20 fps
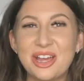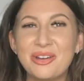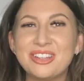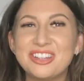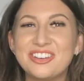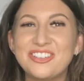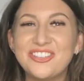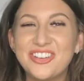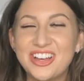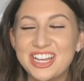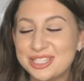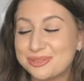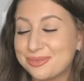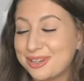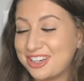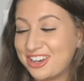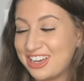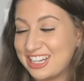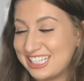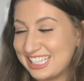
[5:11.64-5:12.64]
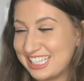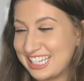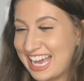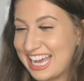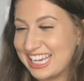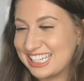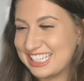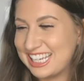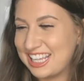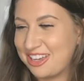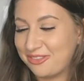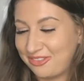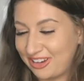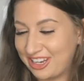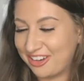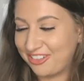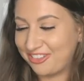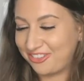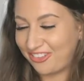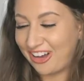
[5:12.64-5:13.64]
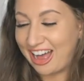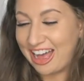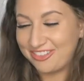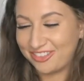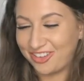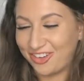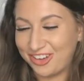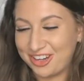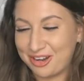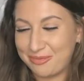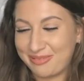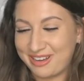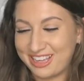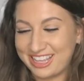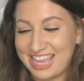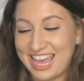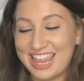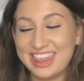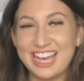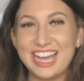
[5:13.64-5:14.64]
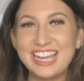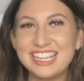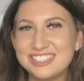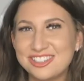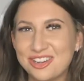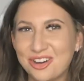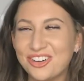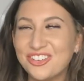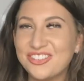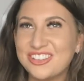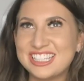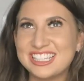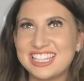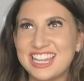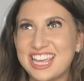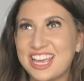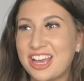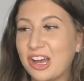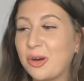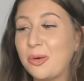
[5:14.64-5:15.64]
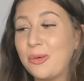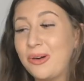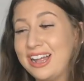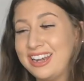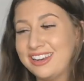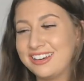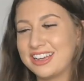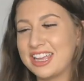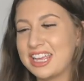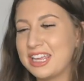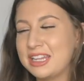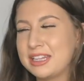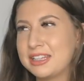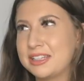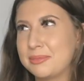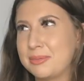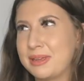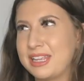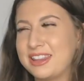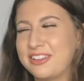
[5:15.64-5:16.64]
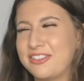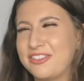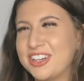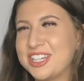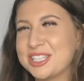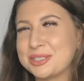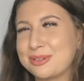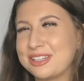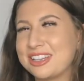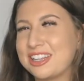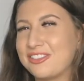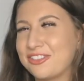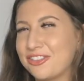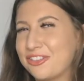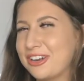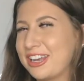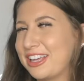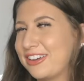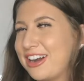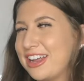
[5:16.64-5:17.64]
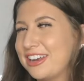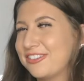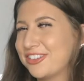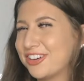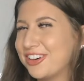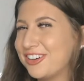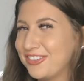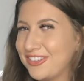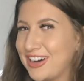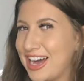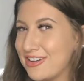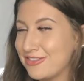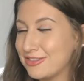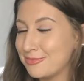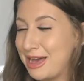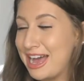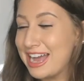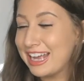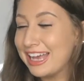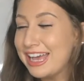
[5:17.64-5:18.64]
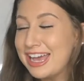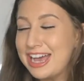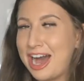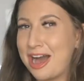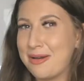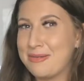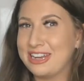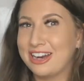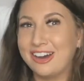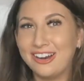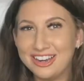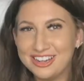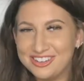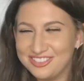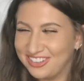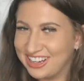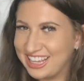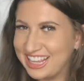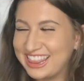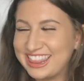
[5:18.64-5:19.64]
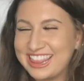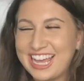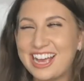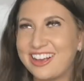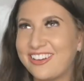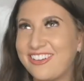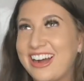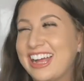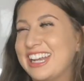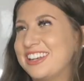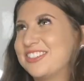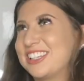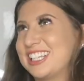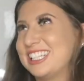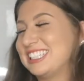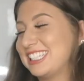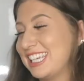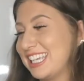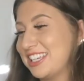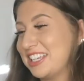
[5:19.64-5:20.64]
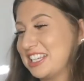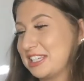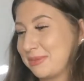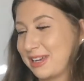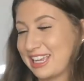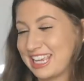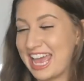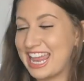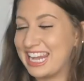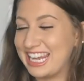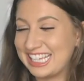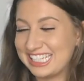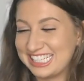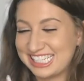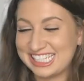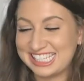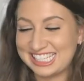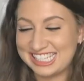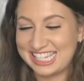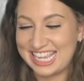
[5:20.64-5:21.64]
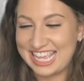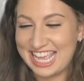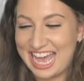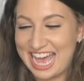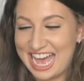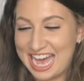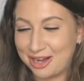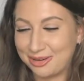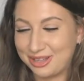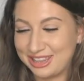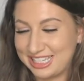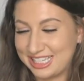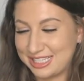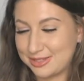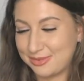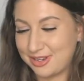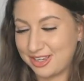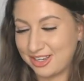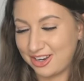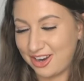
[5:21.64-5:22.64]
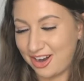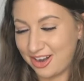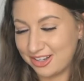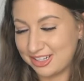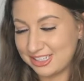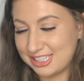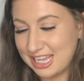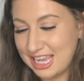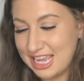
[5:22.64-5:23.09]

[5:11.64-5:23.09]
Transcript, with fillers: the first one I did actually win a fiver on, but yeah, that is obviously quite lucky to be the first one. I've already kind of got a fiver back. I mean, hopefully that kind of continues, but yeah, let's just see how this one goes.